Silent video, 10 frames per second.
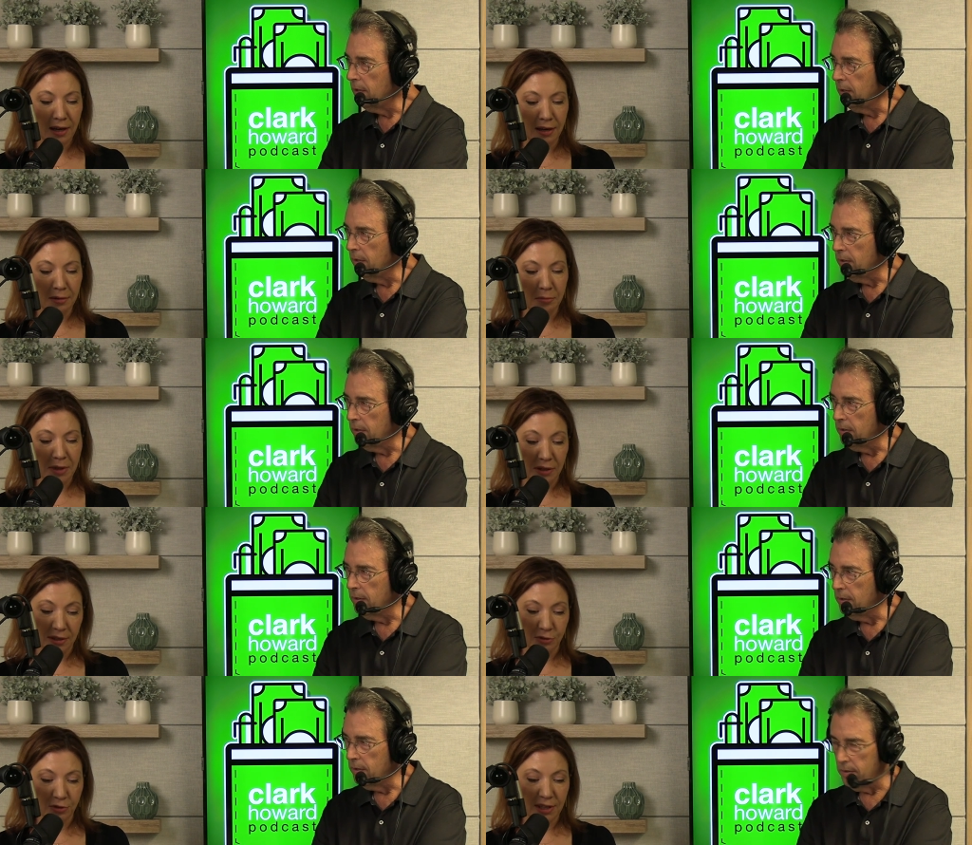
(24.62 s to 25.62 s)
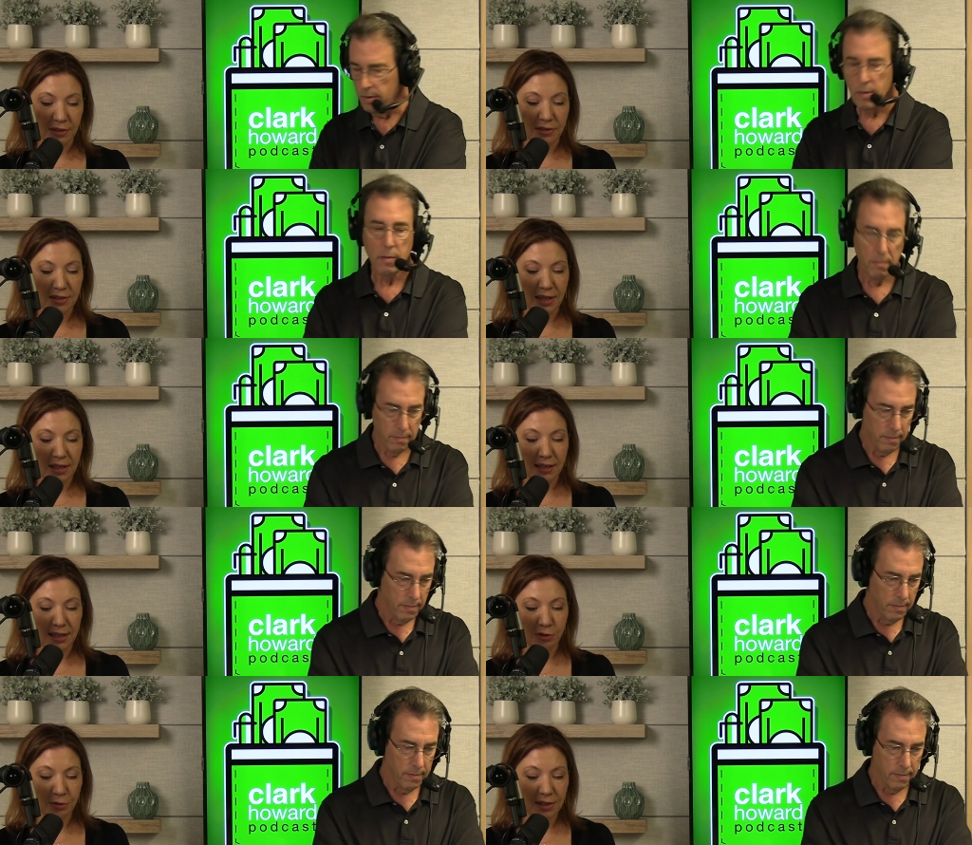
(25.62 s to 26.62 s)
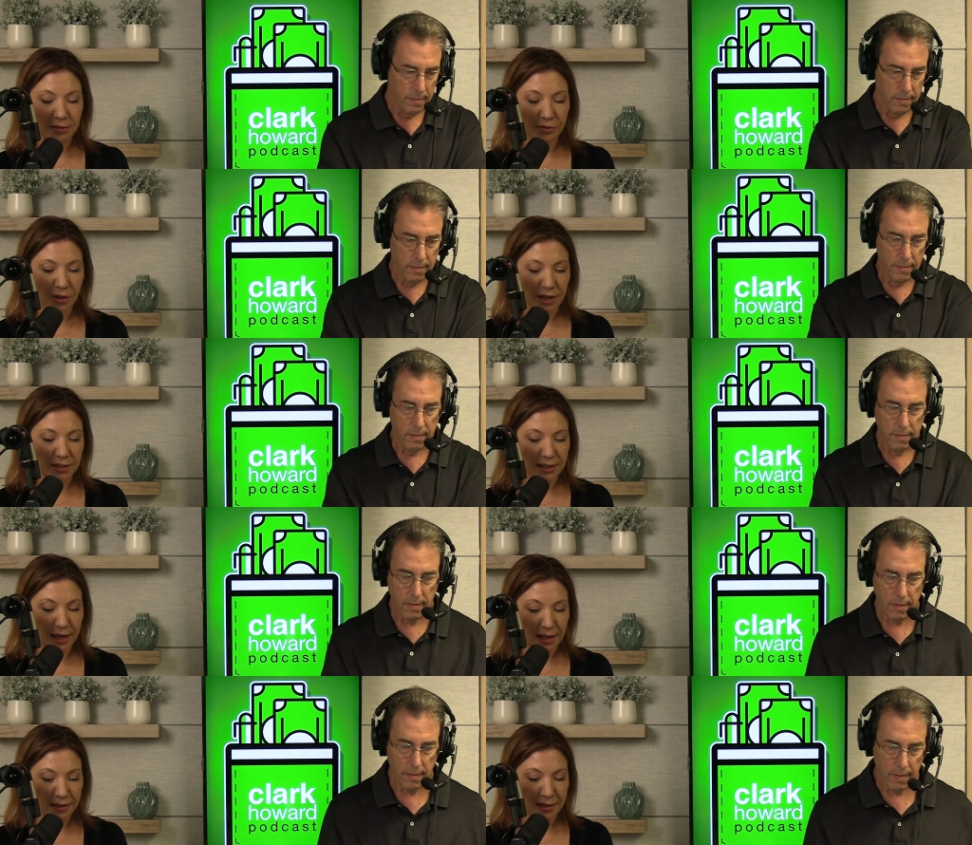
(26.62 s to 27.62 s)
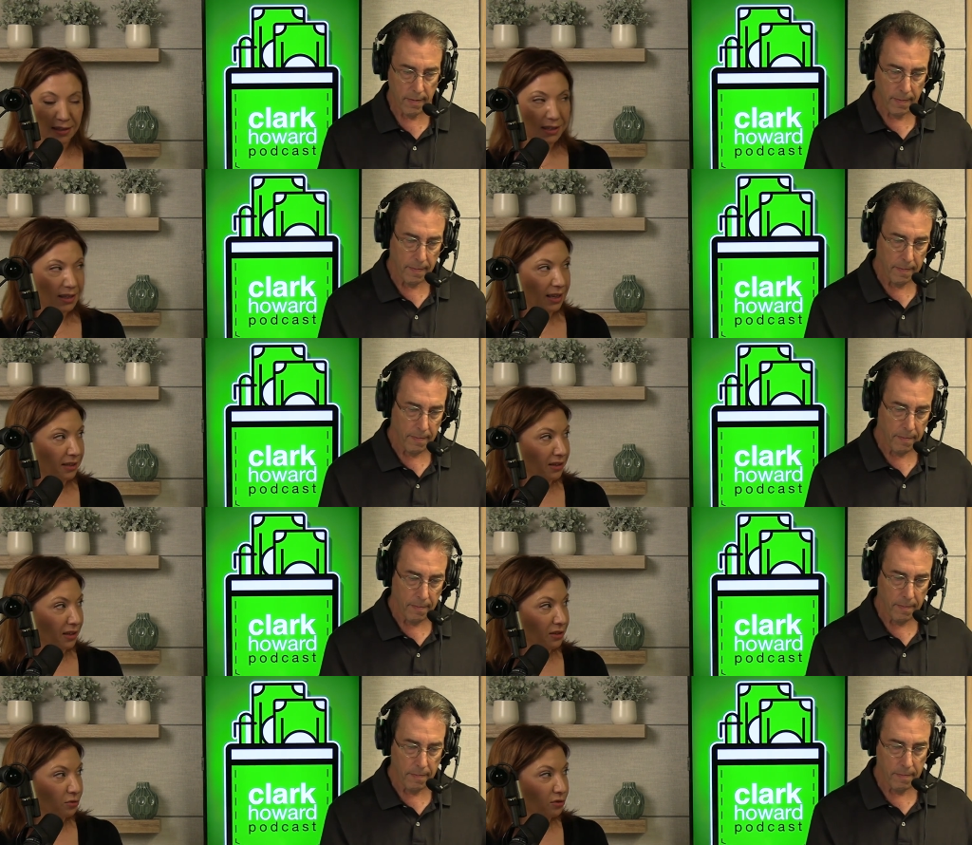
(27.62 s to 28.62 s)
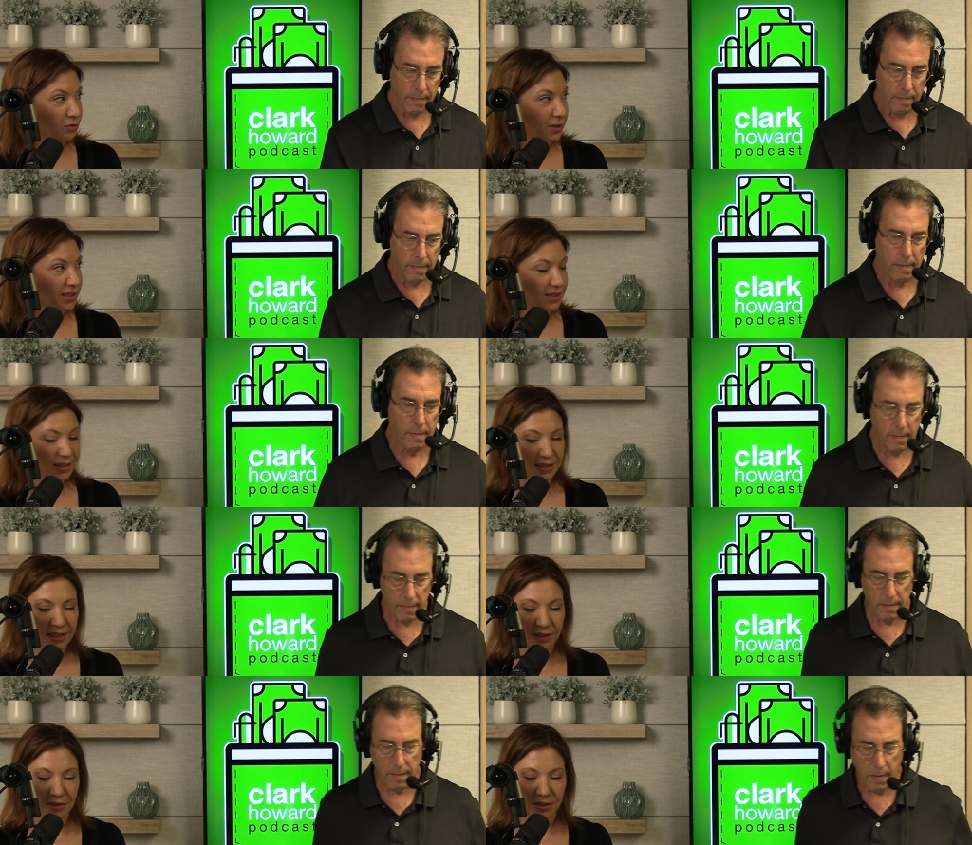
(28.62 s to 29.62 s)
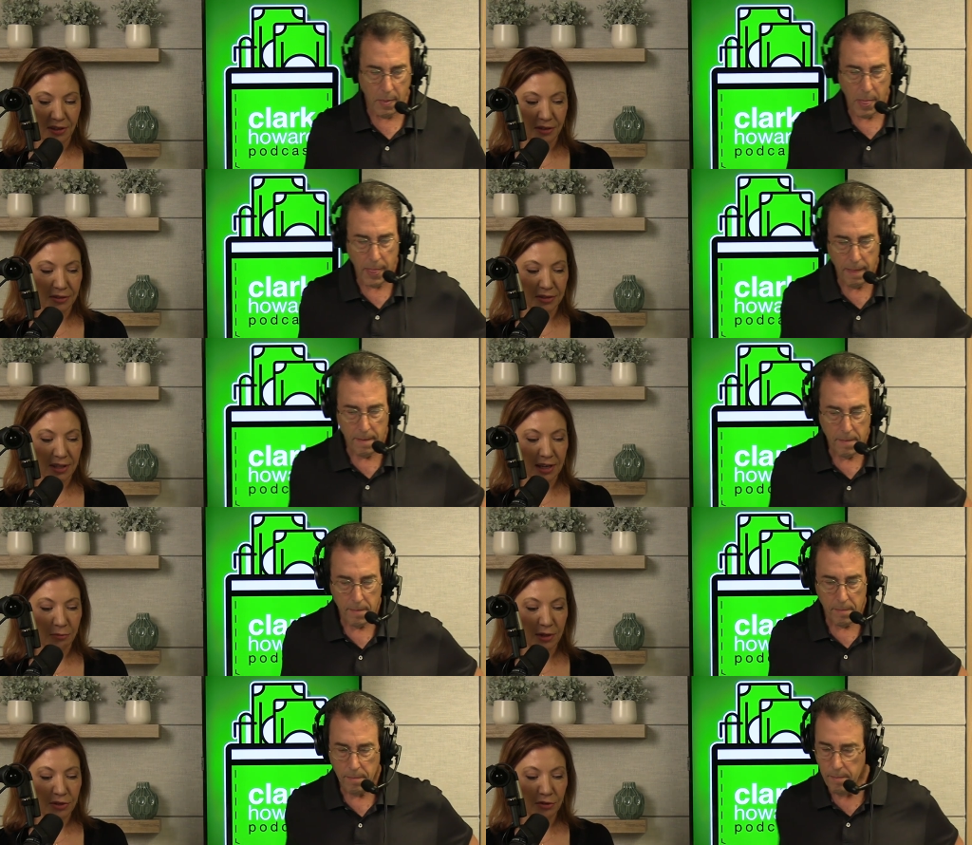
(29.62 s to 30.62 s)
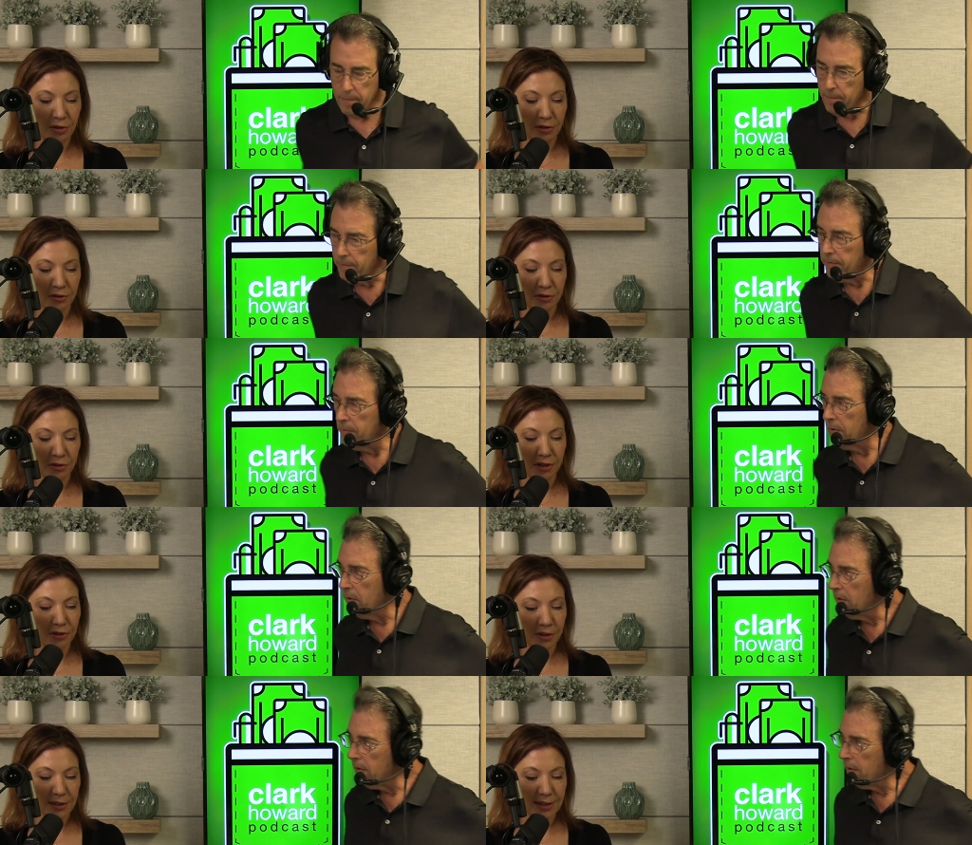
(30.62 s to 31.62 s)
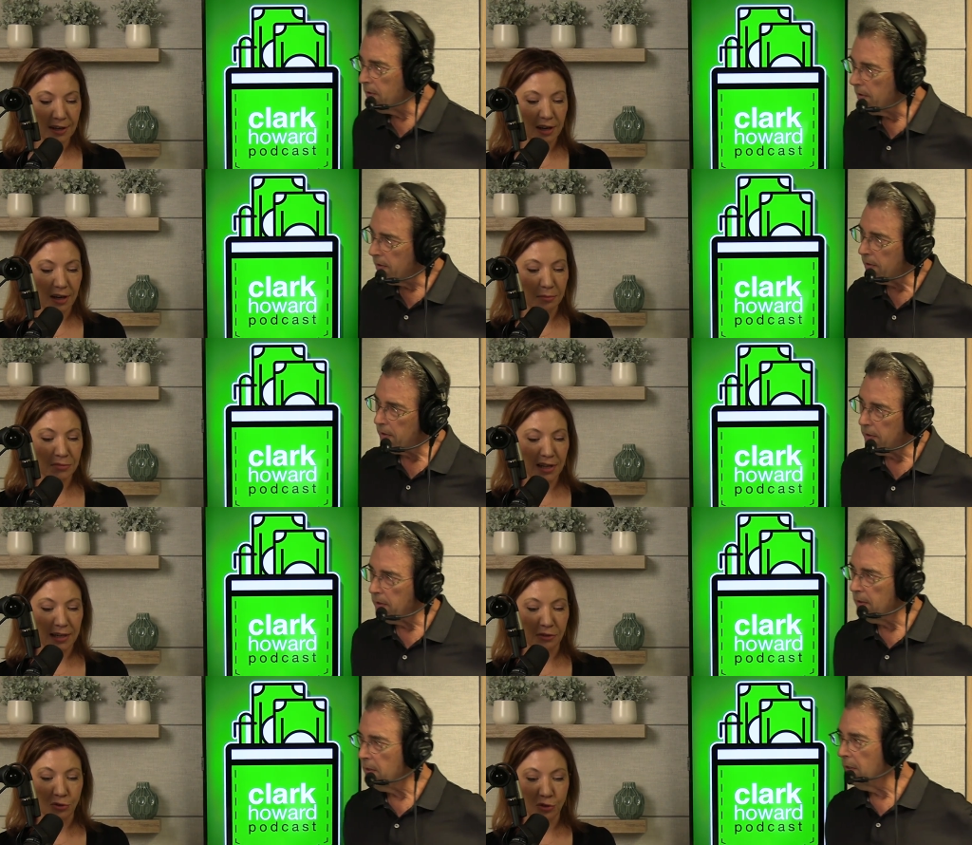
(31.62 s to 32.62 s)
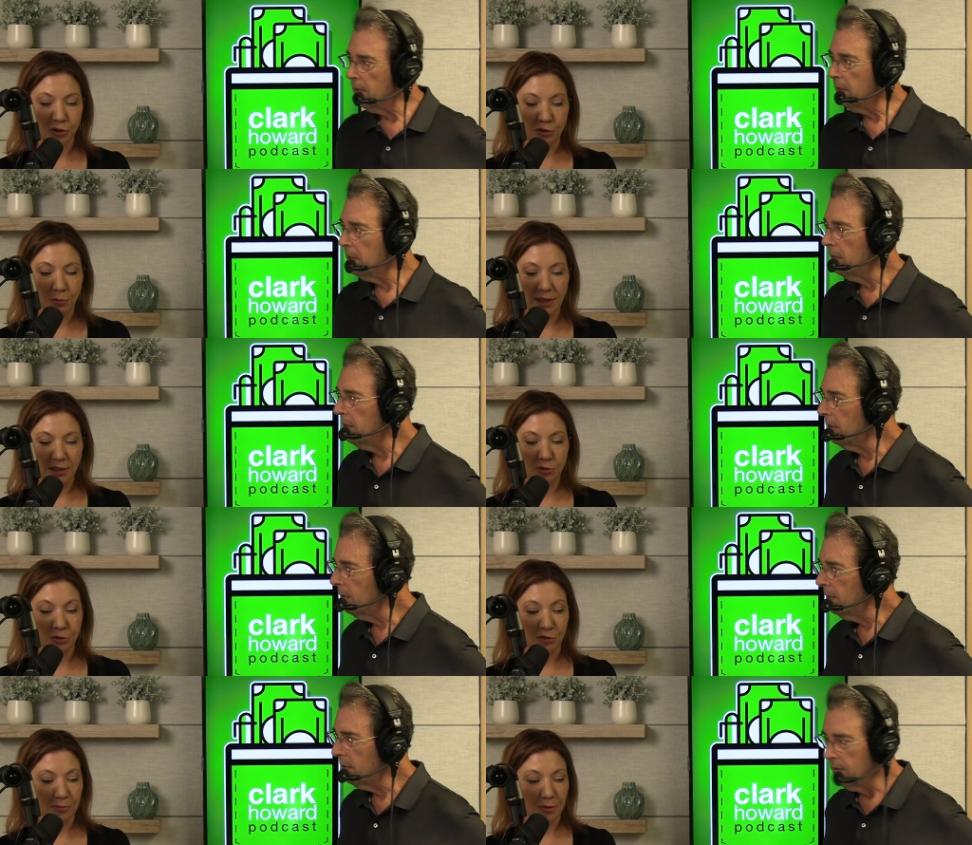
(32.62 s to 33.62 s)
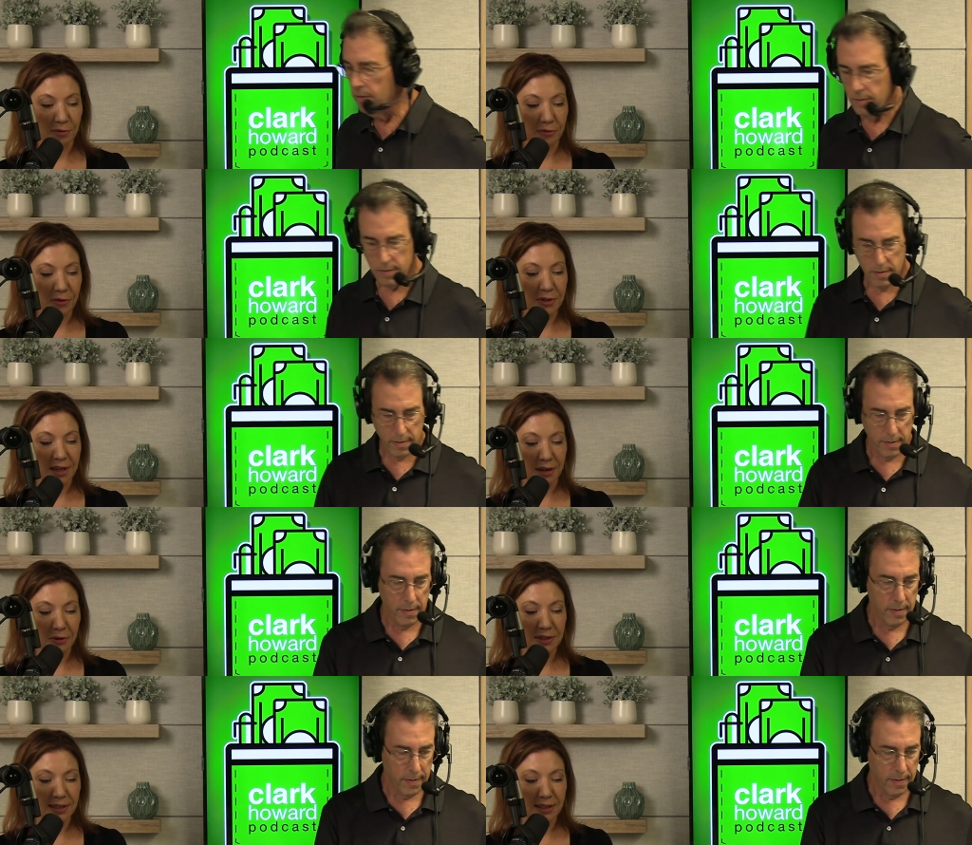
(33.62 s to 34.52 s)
Speaker 1: um, about 100,000 and a transfer on death at $126,000. I read your article on Clark.com titled Should You Manage Your Own Portfolio?